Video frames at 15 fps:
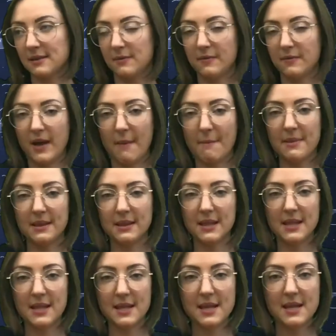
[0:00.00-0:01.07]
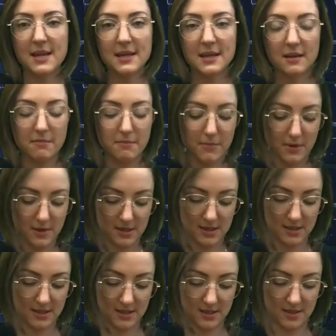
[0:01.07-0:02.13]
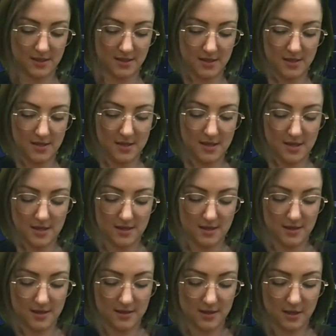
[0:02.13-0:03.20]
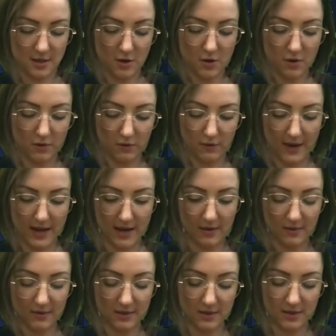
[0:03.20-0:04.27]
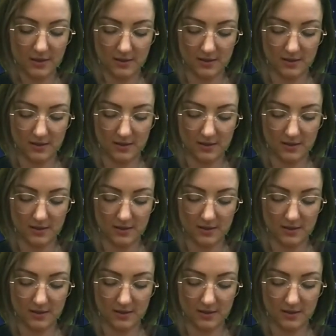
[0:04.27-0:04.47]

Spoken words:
We've got plenty of books to go around.